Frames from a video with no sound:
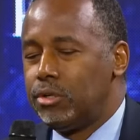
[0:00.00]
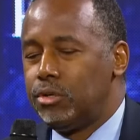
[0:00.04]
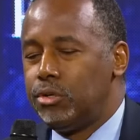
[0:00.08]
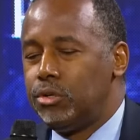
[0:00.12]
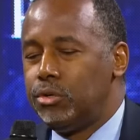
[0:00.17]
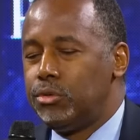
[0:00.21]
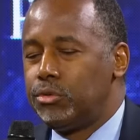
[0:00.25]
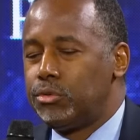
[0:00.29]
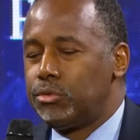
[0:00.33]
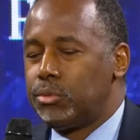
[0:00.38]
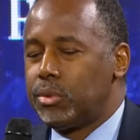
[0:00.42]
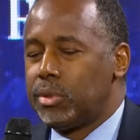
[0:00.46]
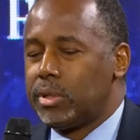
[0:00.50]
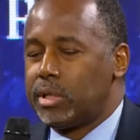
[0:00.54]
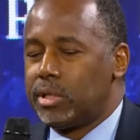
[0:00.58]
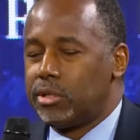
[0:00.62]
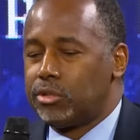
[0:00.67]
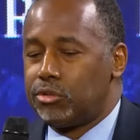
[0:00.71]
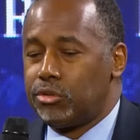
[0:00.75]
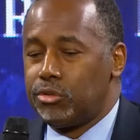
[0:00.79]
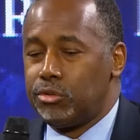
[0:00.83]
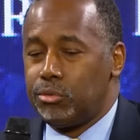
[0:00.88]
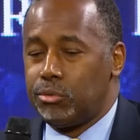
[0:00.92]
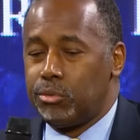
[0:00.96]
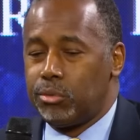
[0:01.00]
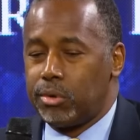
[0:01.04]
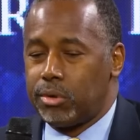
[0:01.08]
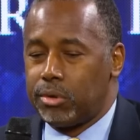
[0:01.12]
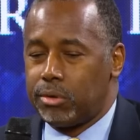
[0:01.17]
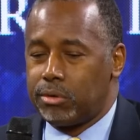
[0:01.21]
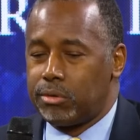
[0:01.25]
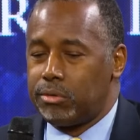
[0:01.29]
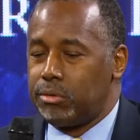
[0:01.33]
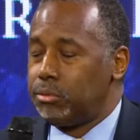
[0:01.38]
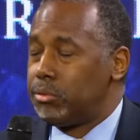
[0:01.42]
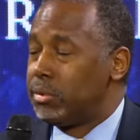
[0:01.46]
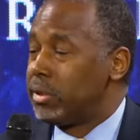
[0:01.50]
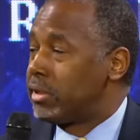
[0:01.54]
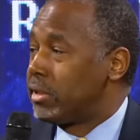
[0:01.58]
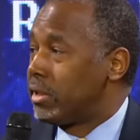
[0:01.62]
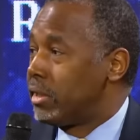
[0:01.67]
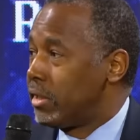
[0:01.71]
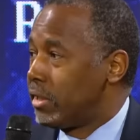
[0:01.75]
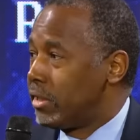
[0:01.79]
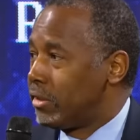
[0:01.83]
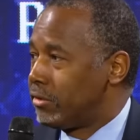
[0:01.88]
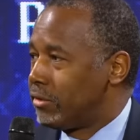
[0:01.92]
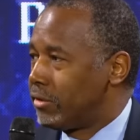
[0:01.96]
who's willing to work with the
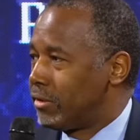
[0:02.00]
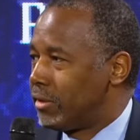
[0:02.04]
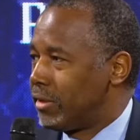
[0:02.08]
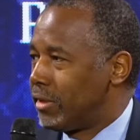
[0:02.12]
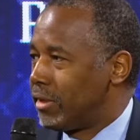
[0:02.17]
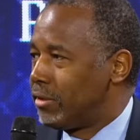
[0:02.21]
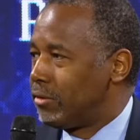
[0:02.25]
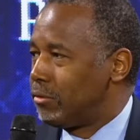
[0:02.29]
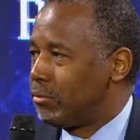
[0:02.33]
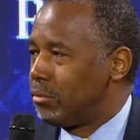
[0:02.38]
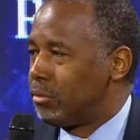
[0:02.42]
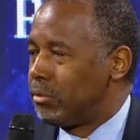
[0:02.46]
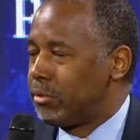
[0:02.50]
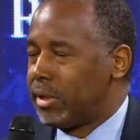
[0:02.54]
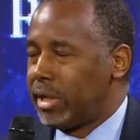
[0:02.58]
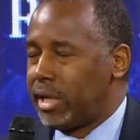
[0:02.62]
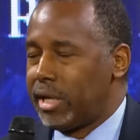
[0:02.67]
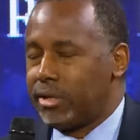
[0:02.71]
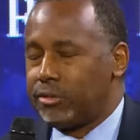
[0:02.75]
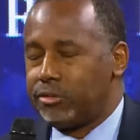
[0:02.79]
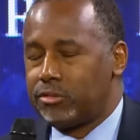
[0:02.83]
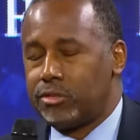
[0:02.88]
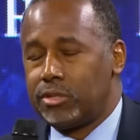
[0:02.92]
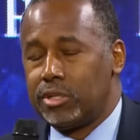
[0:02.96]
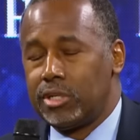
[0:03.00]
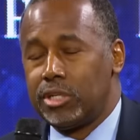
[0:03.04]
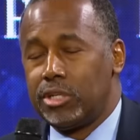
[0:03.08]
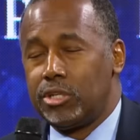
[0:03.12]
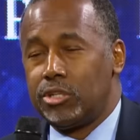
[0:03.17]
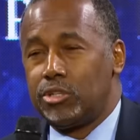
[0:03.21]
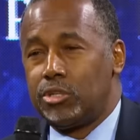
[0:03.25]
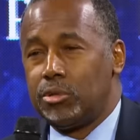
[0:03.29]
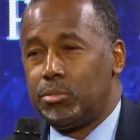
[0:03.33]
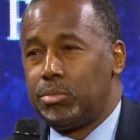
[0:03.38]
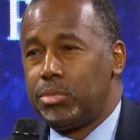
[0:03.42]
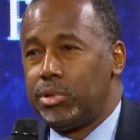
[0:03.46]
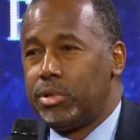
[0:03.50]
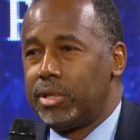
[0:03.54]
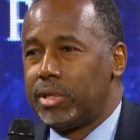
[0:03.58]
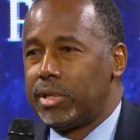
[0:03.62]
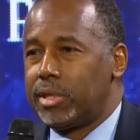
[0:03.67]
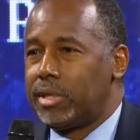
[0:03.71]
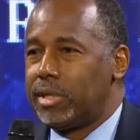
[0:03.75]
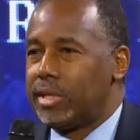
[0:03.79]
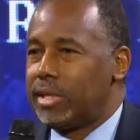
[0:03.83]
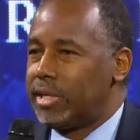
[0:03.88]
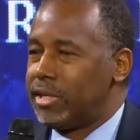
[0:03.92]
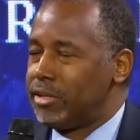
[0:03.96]
legislative branch to put
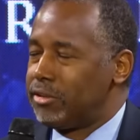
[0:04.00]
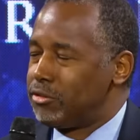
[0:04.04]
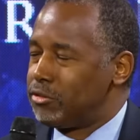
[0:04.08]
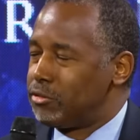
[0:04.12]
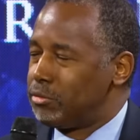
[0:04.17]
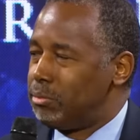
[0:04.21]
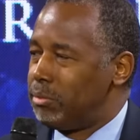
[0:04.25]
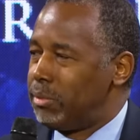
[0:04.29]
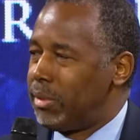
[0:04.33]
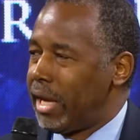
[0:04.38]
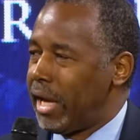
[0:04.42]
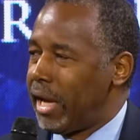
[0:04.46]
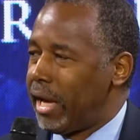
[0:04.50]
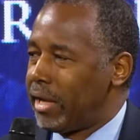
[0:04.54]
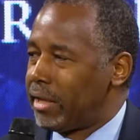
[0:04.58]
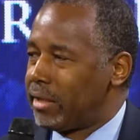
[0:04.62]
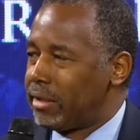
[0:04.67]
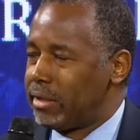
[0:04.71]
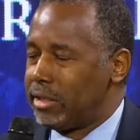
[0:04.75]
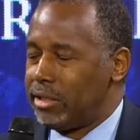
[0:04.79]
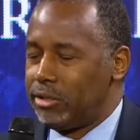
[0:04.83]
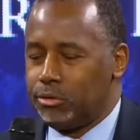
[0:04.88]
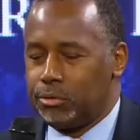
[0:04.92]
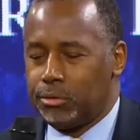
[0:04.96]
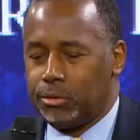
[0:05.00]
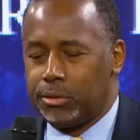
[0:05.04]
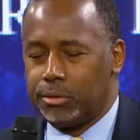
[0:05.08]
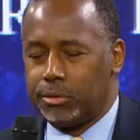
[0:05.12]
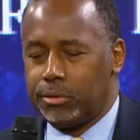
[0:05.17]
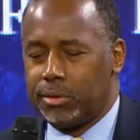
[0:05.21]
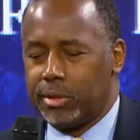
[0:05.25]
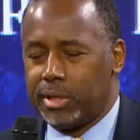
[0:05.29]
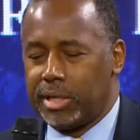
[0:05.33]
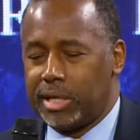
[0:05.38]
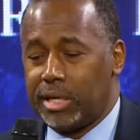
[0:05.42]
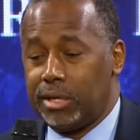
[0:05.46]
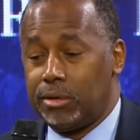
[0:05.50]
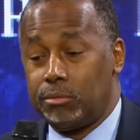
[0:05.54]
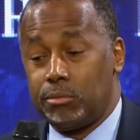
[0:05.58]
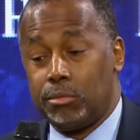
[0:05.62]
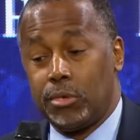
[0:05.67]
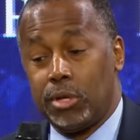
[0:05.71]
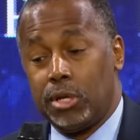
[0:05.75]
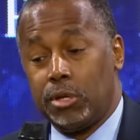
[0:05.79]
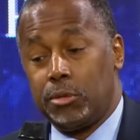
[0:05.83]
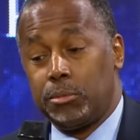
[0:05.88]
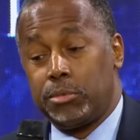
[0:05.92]
things back in order again.